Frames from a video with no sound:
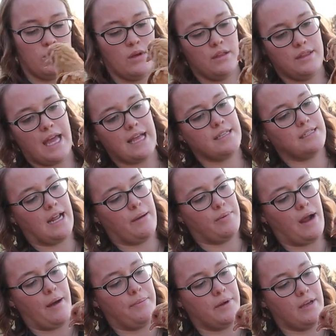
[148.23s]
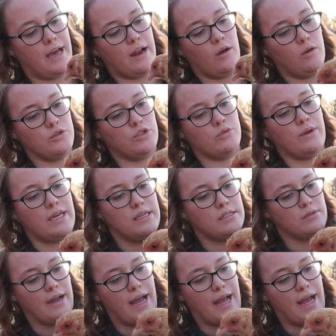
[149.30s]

Well, that's not proper. You gotta hold your wings